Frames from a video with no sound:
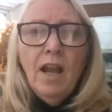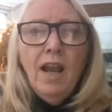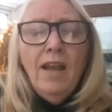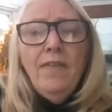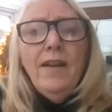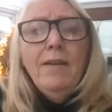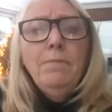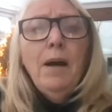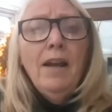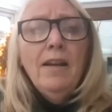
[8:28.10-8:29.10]
And
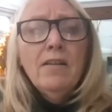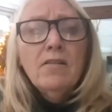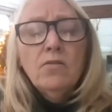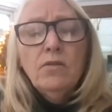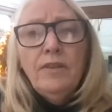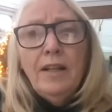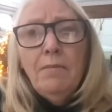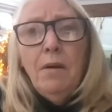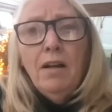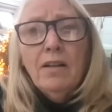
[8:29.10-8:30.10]
thereby, sort of
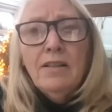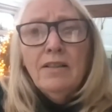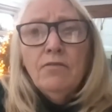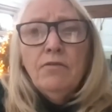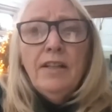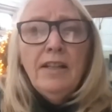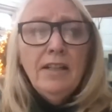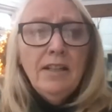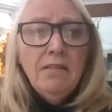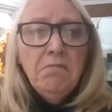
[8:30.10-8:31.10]
Denmark didn't
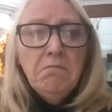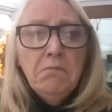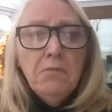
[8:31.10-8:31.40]
really